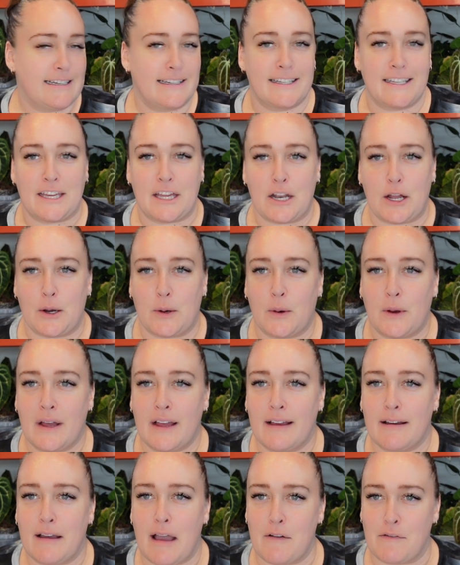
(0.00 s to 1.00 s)
you know,
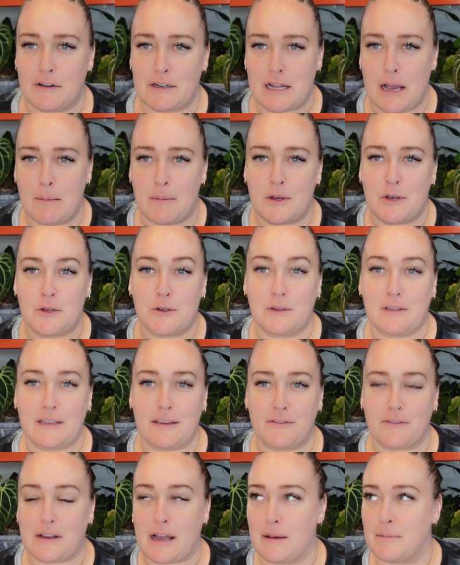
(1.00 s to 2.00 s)
every time a new
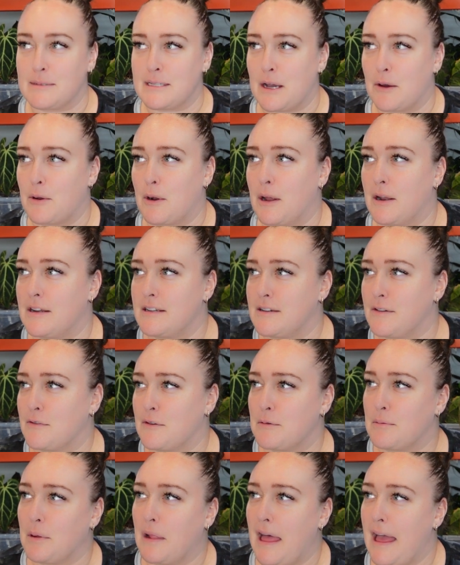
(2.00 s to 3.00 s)
leaf comes out on a
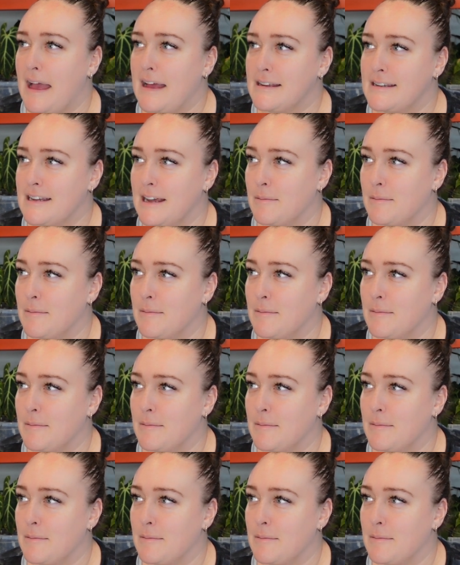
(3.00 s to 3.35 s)
different plant,